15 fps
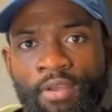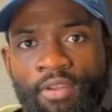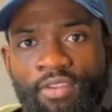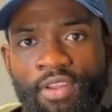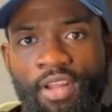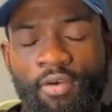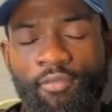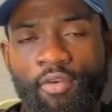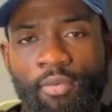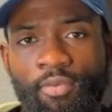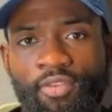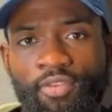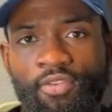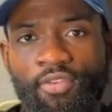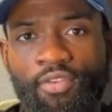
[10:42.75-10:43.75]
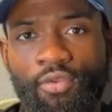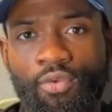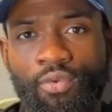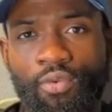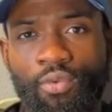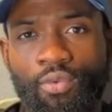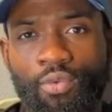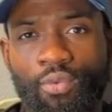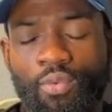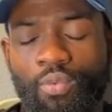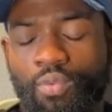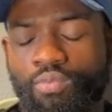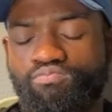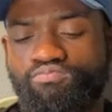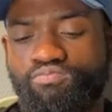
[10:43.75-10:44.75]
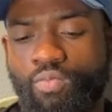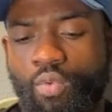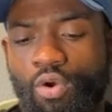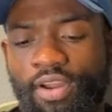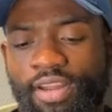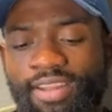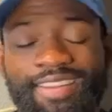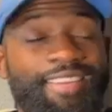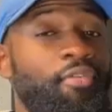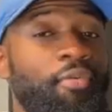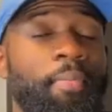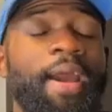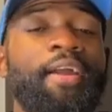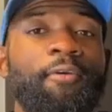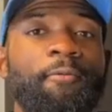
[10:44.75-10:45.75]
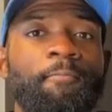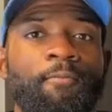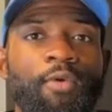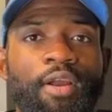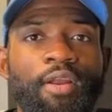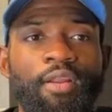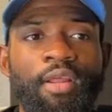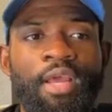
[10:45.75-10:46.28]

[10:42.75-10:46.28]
to allow pharmacists to work in a different manner, right?